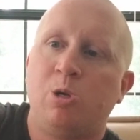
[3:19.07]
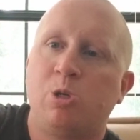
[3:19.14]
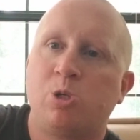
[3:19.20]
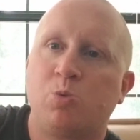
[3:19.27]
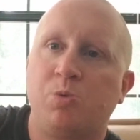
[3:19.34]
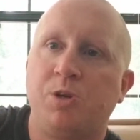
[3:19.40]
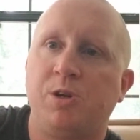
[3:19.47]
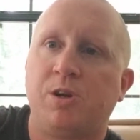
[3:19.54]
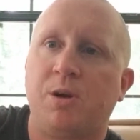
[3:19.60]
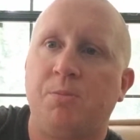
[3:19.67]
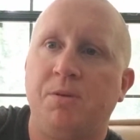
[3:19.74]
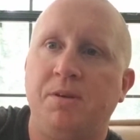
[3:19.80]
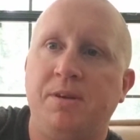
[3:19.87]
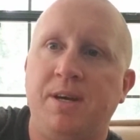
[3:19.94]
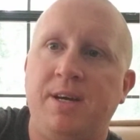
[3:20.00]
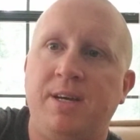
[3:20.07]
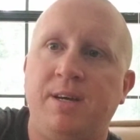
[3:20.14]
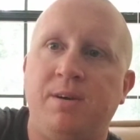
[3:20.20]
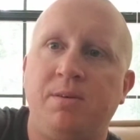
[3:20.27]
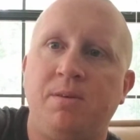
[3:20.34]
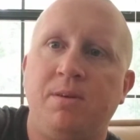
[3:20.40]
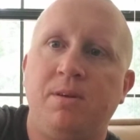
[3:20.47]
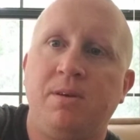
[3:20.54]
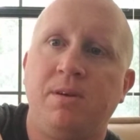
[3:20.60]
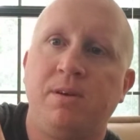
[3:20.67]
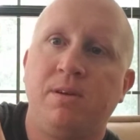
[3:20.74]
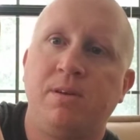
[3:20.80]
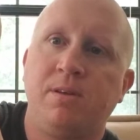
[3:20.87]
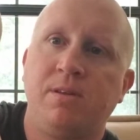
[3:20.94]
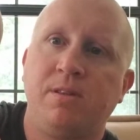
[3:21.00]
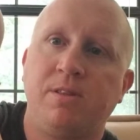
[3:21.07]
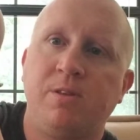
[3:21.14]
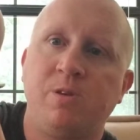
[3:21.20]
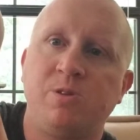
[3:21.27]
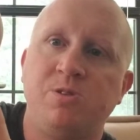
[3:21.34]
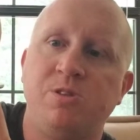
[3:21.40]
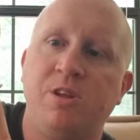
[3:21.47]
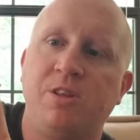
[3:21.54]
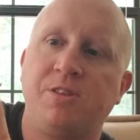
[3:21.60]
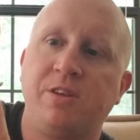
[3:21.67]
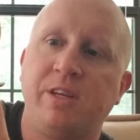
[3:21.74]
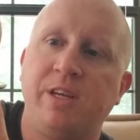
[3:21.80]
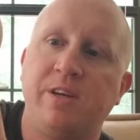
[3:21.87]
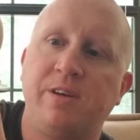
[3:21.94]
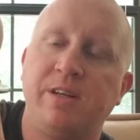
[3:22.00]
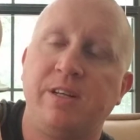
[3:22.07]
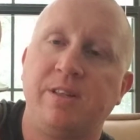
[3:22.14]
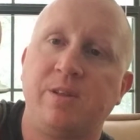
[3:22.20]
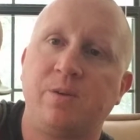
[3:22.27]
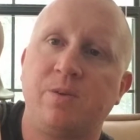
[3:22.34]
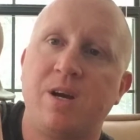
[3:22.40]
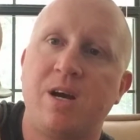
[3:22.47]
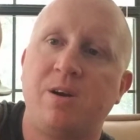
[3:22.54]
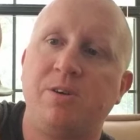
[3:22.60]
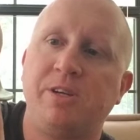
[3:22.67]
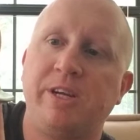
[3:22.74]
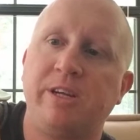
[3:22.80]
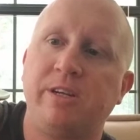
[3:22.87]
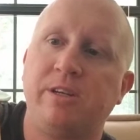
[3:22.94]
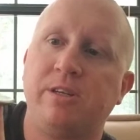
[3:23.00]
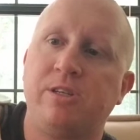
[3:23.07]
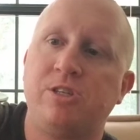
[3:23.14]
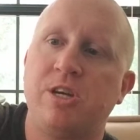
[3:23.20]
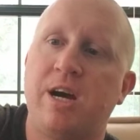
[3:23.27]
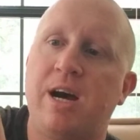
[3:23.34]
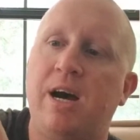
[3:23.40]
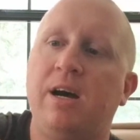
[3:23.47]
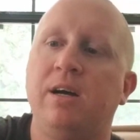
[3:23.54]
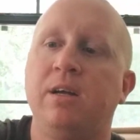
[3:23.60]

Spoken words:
So when you're coming down, there's nothing here to hit the ground. You get a good shot.